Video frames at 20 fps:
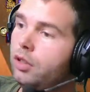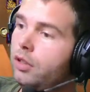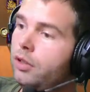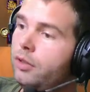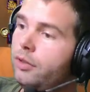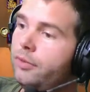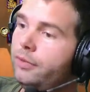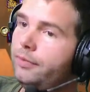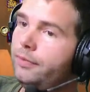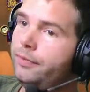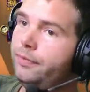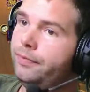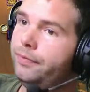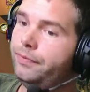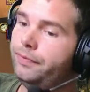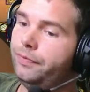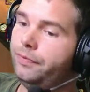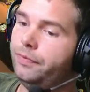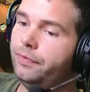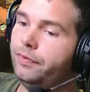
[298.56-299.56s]
Uh,
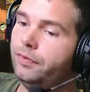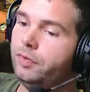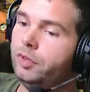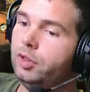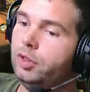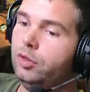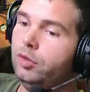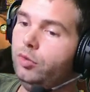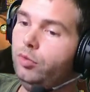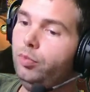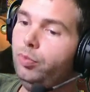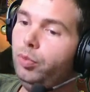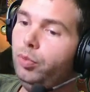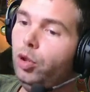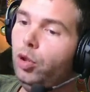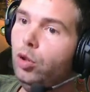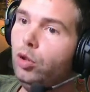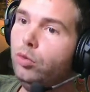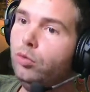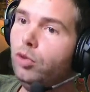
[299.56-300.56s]

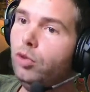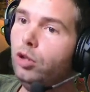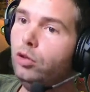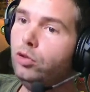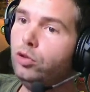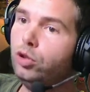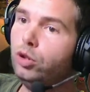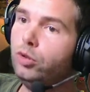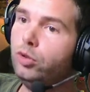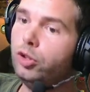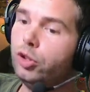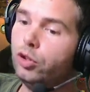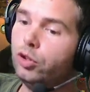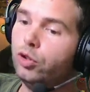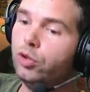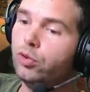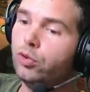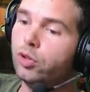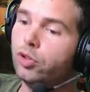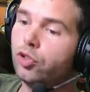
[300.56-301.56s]
bang my
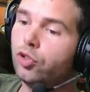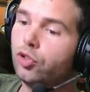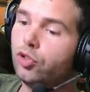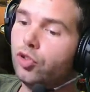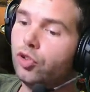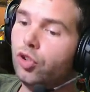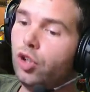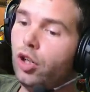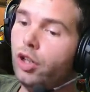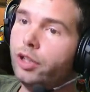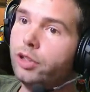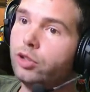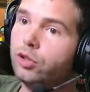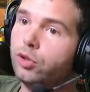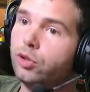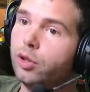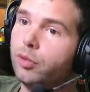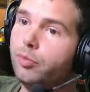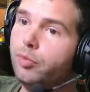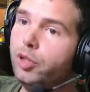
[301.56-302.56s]
knees into a stun,
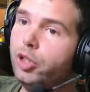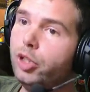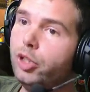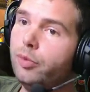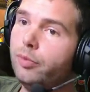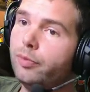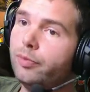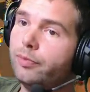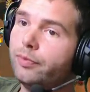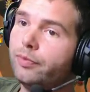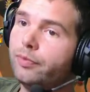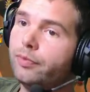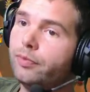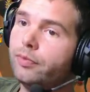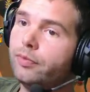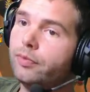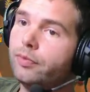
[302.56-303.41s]
into a beam.